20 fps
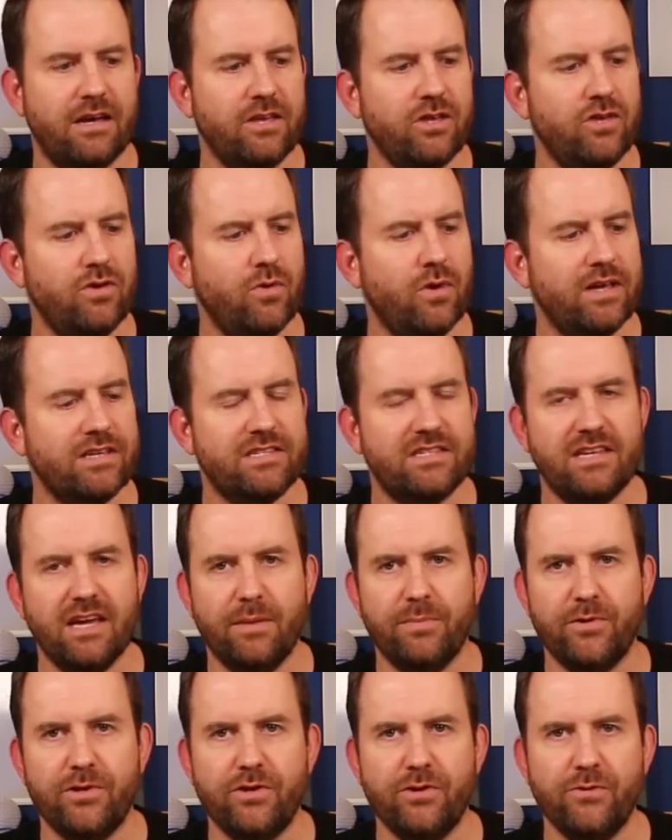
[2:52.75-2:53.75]

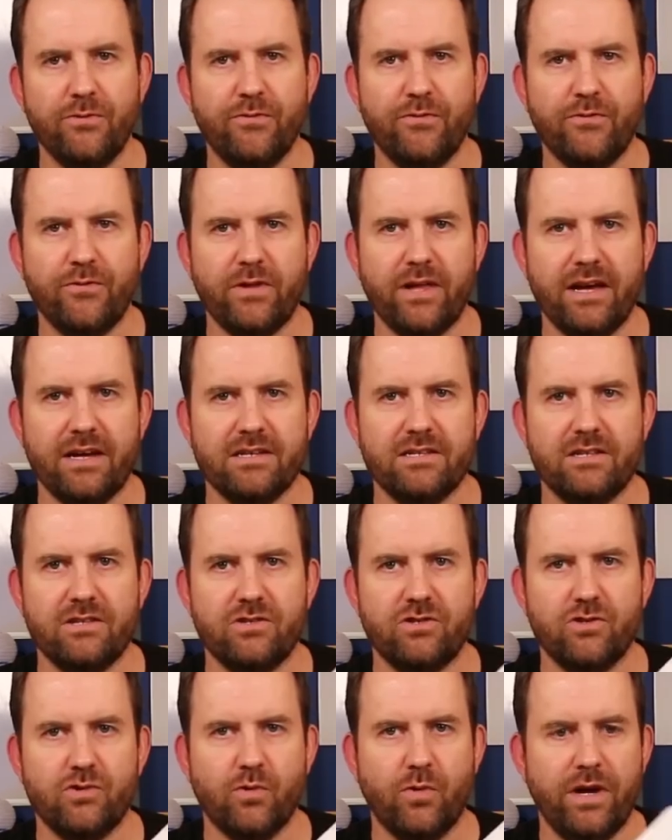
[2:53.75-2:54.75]
USW Flex
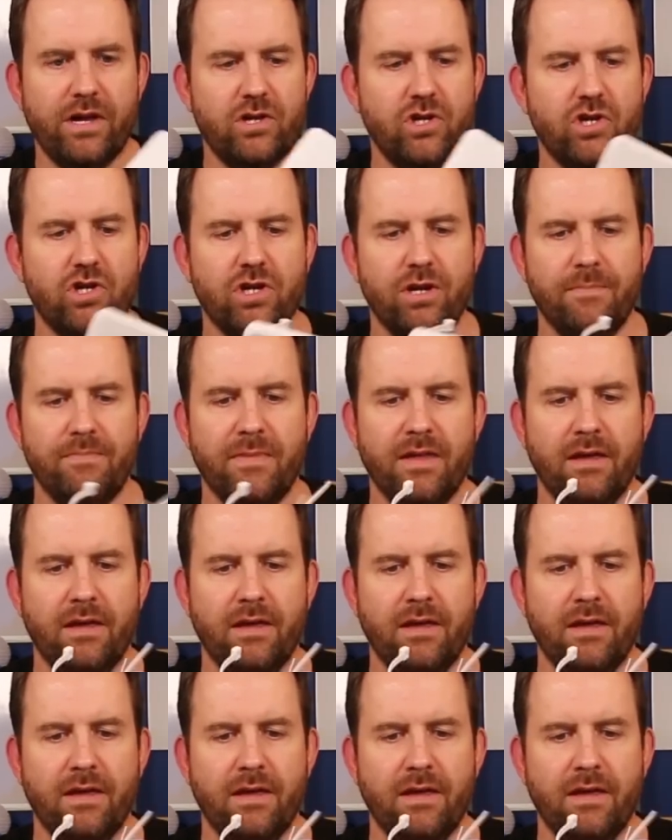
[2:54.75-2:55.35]
switch,